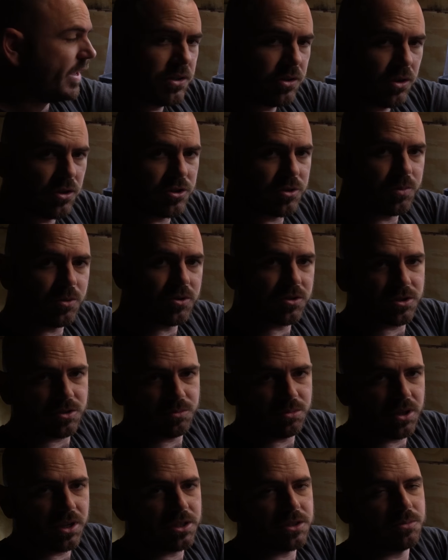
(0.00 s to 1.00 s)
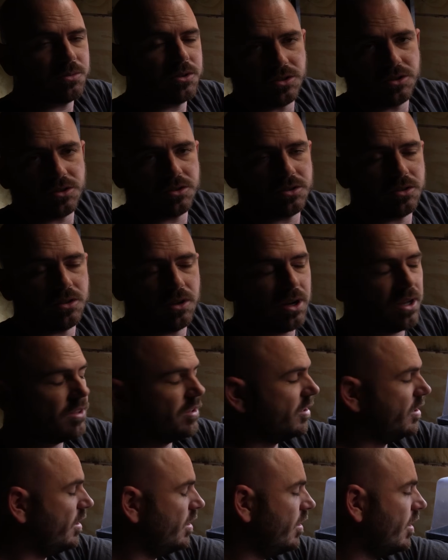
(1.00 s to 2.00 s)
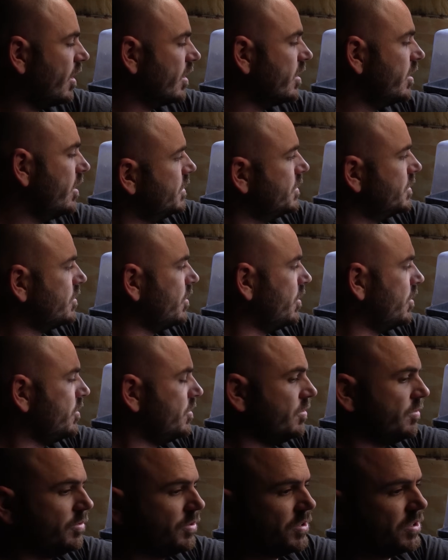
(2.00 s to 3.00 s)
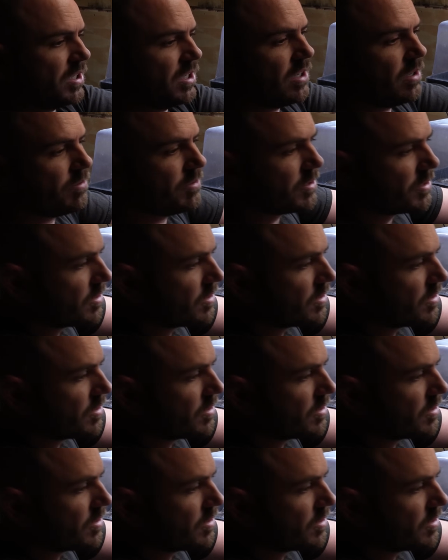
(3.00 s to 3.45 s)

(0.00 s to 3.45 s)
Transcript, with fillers: No sponsored placement, just a light that I like. So we'll set up the